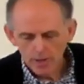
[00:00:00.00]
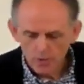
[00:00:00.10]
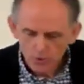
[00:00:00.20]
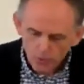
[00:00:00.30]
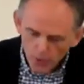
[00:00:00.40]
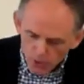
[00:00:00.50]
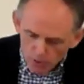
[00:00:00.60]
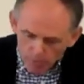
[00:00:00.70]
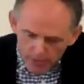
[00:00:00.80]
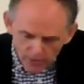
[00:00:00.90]
And so not
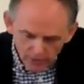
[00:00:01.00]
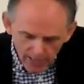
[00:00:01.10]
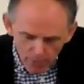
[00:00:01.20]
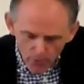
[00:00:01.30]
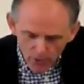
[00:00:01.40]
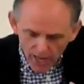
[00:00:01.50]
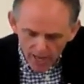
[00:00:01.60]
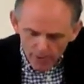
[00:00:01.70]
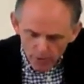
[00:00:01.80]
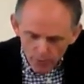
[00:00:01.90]
surprisingly, what
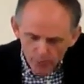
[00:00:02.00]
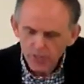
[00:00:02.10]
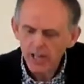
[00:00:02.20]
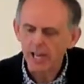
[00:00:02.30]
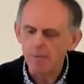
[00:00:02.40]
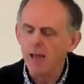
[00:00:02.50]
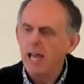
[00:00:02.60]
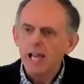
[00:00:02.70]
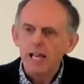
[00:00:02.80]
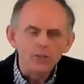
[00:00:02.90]
happened over time
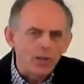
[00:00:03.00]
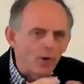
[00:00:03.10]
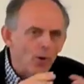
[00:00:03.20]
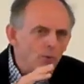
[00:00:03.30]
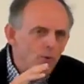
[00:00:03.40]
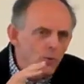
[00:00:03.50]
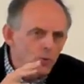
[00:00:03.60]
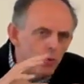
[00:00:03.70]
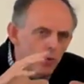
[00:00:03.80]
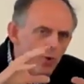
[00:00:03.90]
is that all
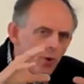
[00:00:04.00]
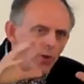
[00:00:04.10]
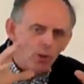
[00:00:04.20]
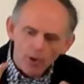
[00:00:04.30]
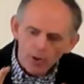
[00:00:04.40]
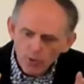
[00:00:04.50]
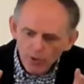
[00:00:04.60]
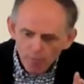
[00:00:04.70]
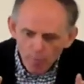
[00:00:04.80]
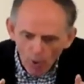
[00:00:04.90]
those who thought the world
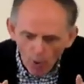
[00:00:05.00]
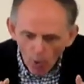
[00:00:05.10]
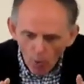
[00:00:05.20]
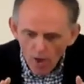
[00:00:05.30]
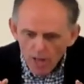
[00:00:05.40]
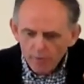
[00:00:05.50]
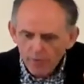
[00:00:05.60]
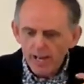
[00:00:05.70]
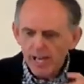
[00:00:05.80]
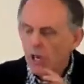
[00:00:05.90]
of Paul
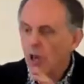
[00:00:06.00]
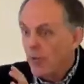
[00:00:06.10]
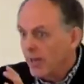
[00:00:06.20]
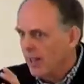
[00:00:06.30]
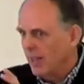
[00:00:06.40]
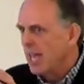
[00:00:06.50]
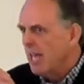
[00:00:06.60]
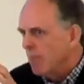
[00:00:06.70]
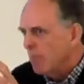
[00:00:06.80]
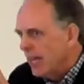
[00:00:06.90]
very quickly
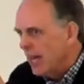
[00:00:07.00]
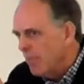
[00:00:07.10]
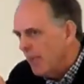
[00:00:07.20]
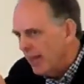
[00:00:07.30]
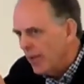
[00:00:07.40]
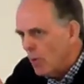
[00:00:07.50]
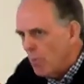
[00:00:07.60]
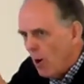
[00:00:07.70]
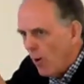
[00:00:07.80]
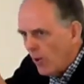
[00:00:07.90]
became a little
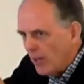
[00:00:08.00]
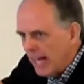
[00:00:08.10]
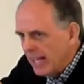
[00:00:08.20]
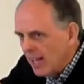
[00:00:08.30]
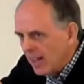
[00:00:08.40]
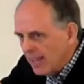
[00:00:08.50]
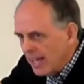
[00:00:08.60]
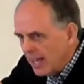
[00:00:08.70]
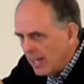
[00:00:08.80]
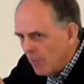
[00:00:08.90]
Pauline
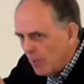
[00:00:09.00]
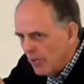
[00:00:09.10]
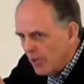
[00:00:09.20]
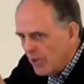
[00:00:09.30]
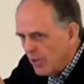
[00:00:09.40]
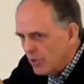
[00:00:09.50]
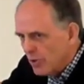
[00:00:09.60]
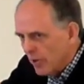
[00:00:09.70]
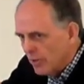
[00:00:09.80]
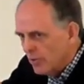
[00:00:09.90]
clique within the
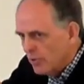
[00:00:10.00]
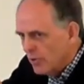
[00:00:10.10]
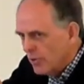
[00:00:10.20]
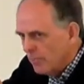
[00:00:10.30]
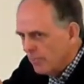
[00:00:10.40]
church.